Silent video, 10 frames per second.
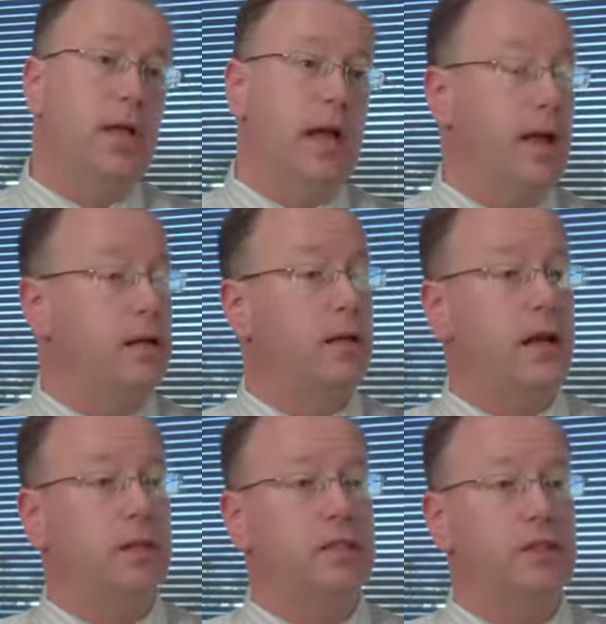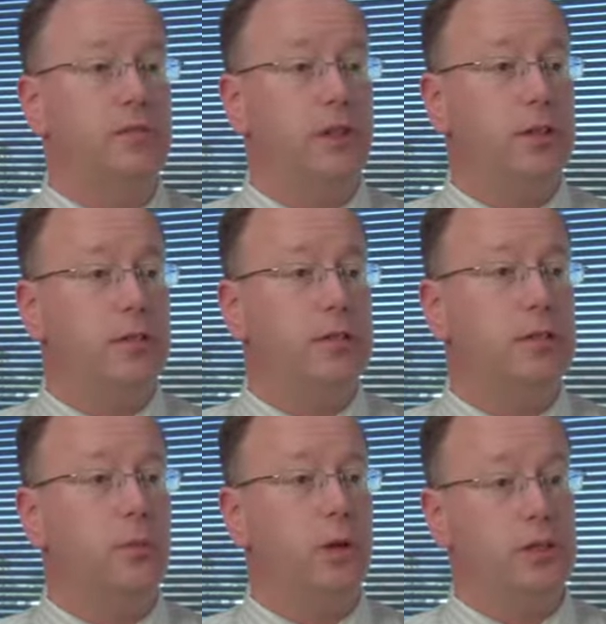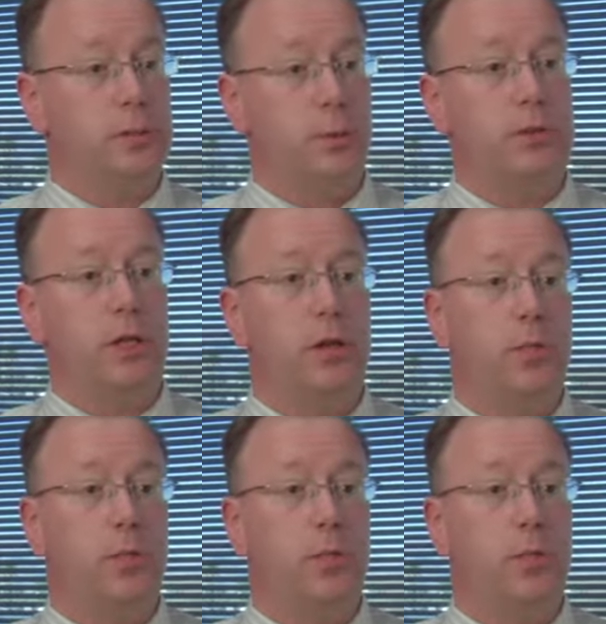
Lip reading: and analysis features, whereas most other